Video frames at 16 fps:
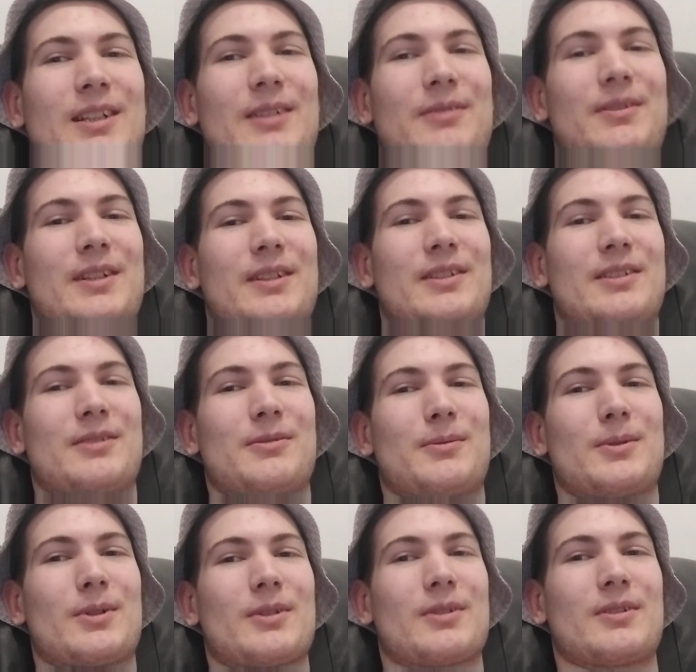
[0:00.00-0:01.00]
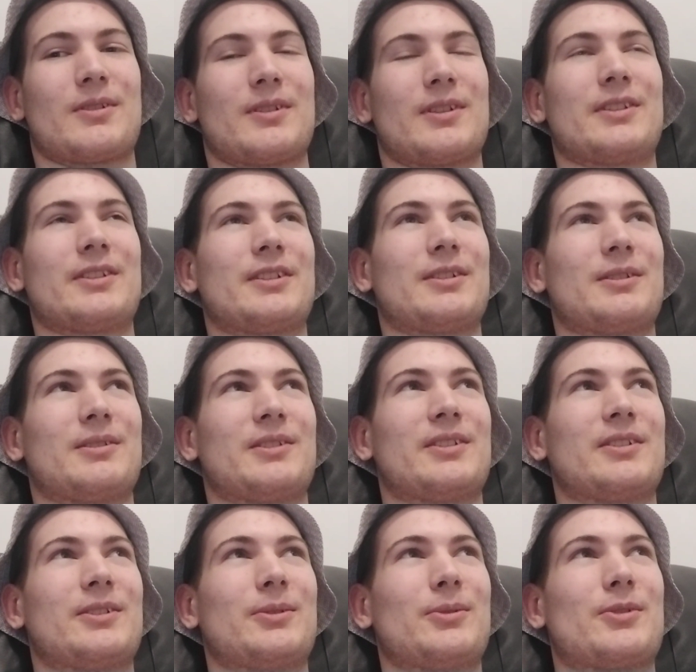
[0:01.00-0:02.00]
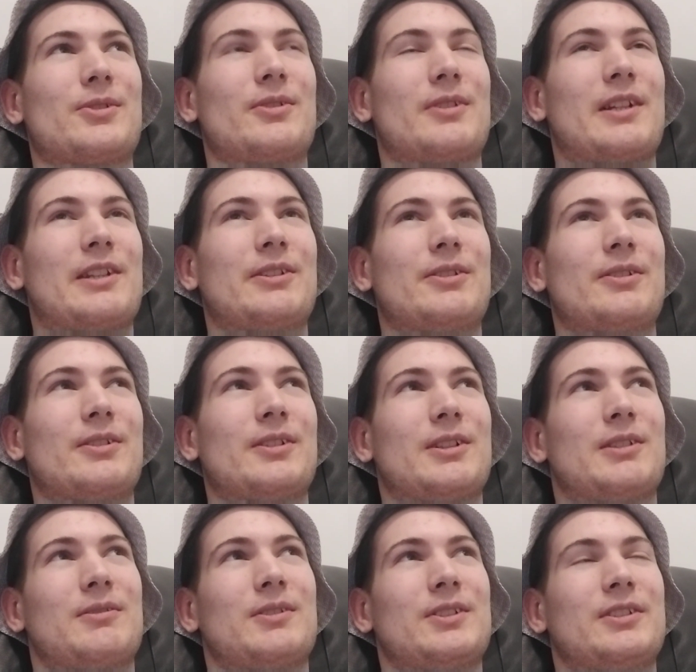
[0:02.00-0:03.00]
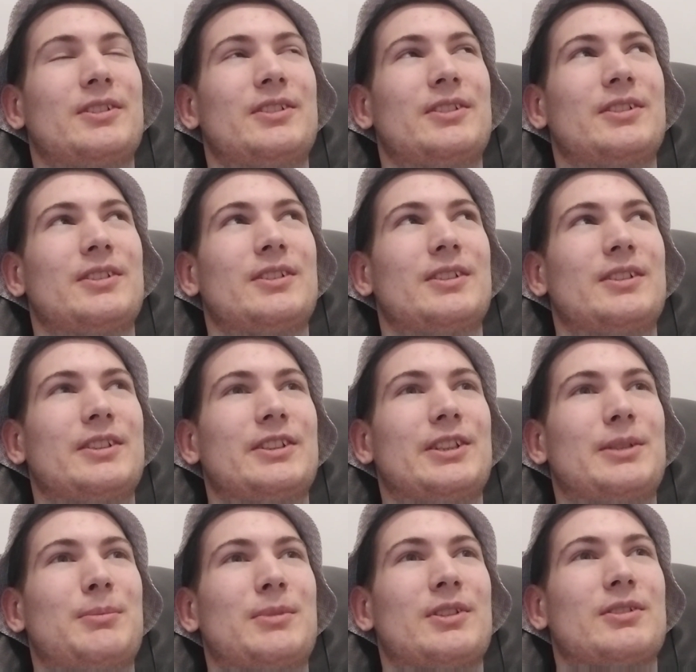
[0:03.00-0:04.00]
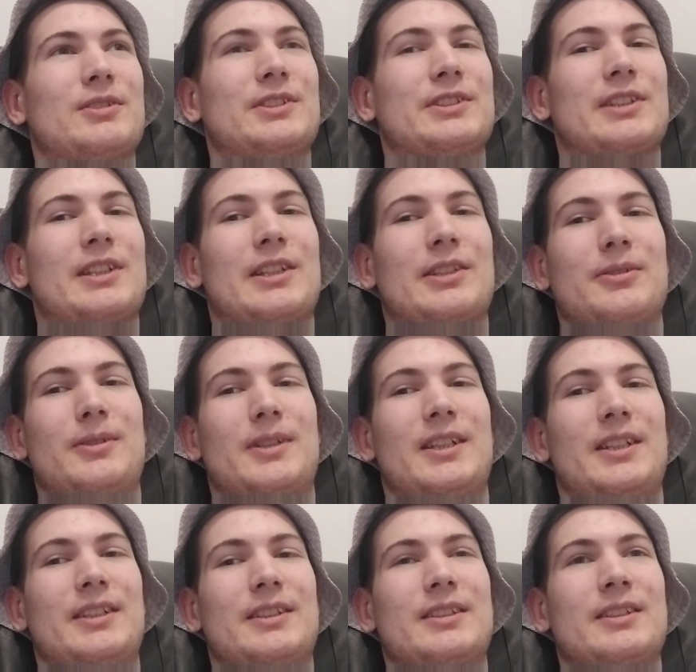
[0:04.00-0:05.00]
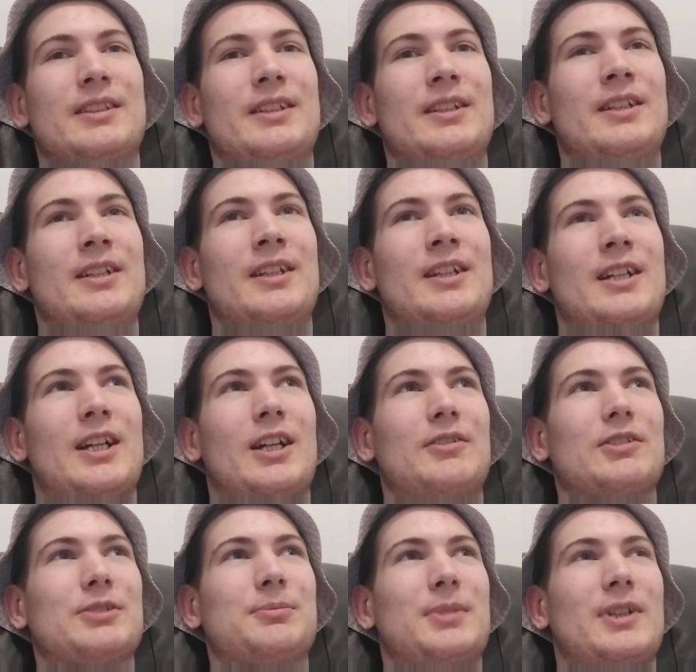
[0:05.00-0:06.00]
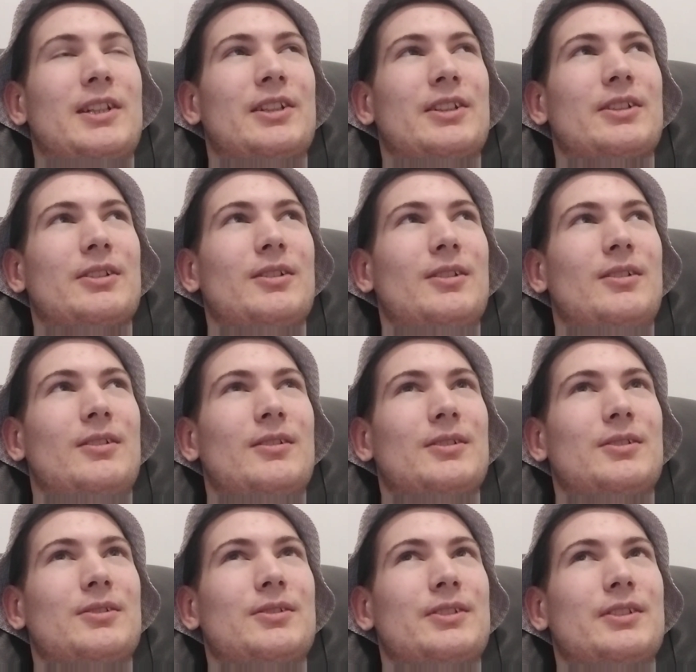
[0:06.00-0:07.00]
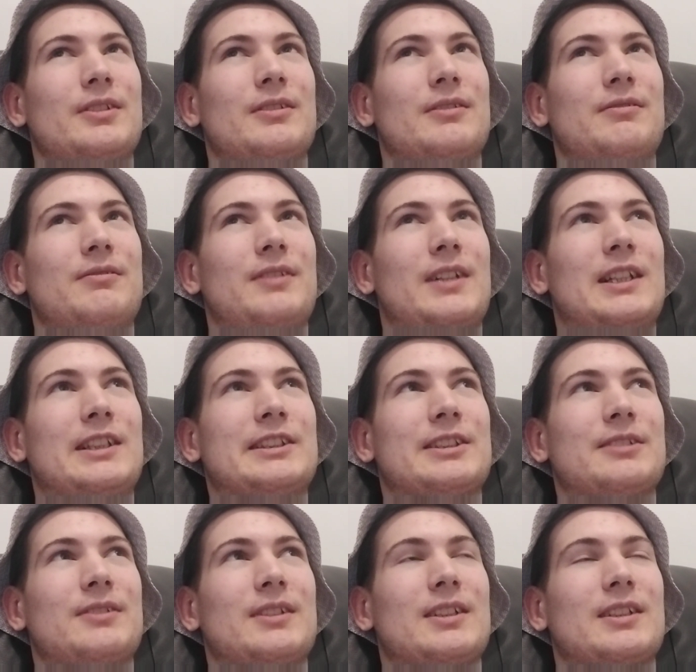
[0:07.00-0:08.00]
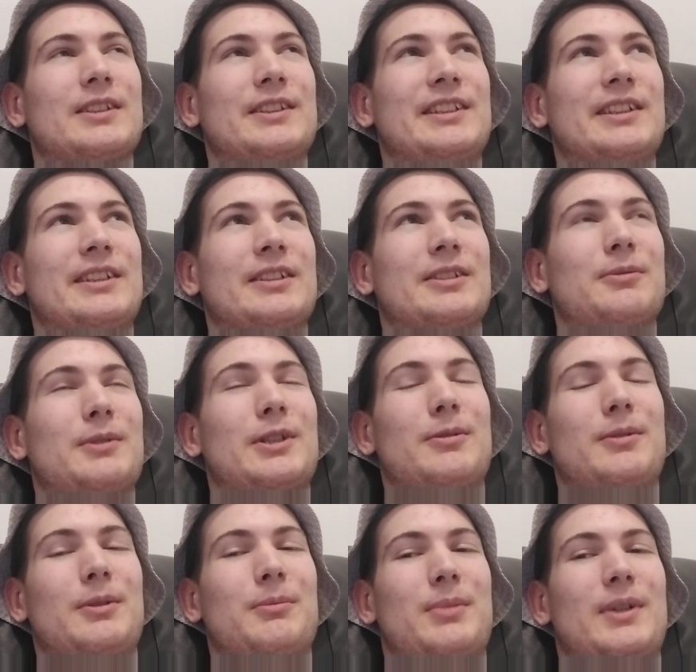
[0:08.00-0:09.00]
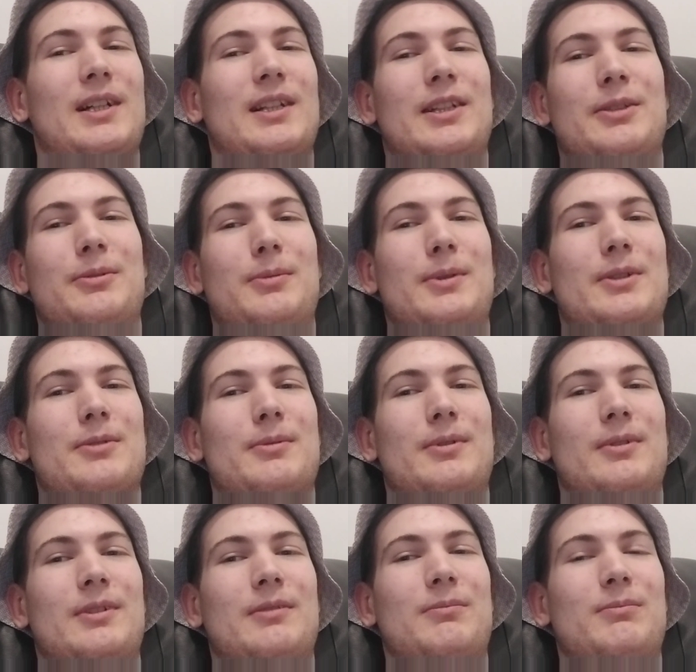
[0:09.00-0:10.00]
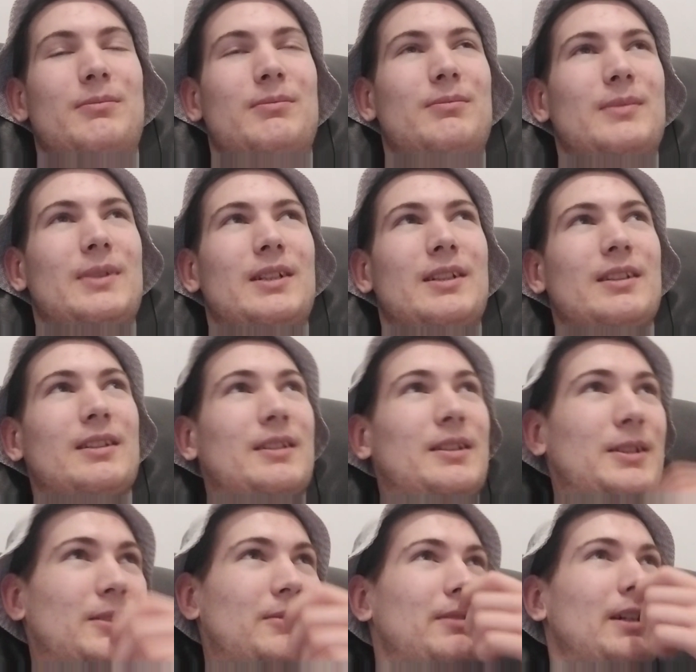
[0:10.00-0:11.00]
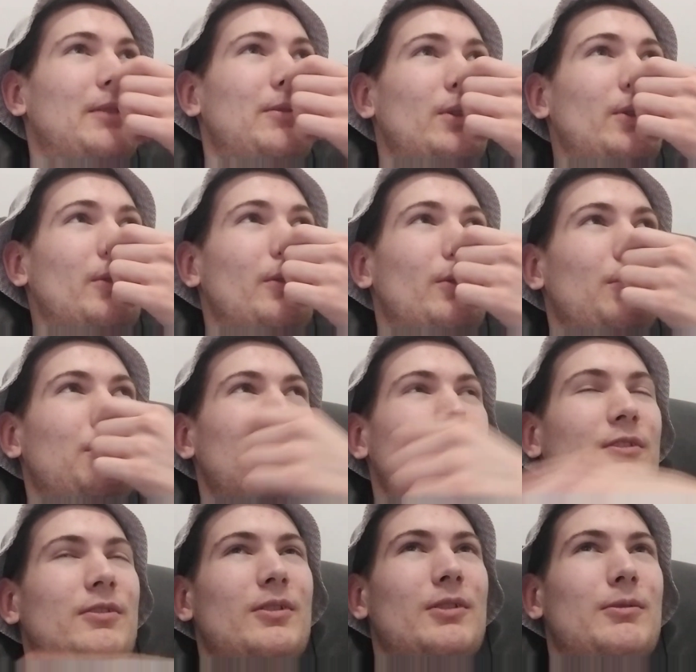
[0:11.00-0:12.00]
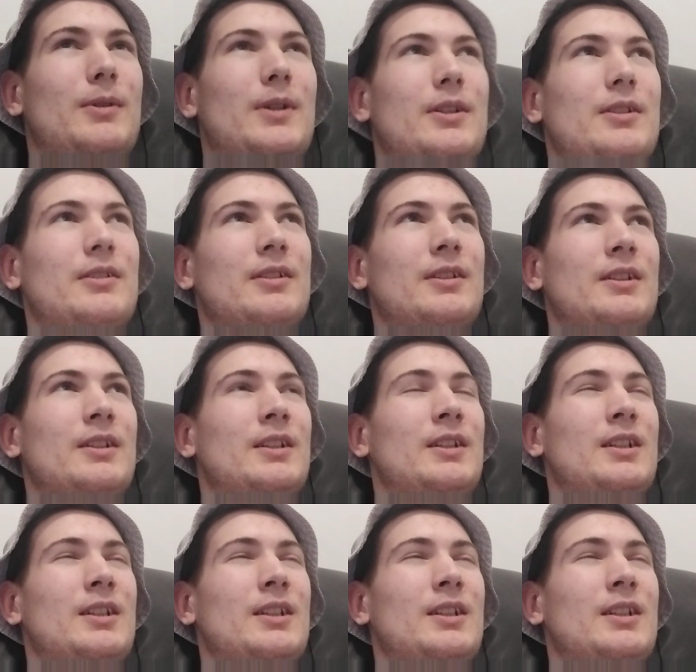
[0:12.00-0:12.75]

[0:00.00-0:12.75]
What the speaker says: I went to work in the sushi restaurant. It was seeming to start great. I was planning to go to the festival and see 21 Pilots, which were my favorite group for quite, I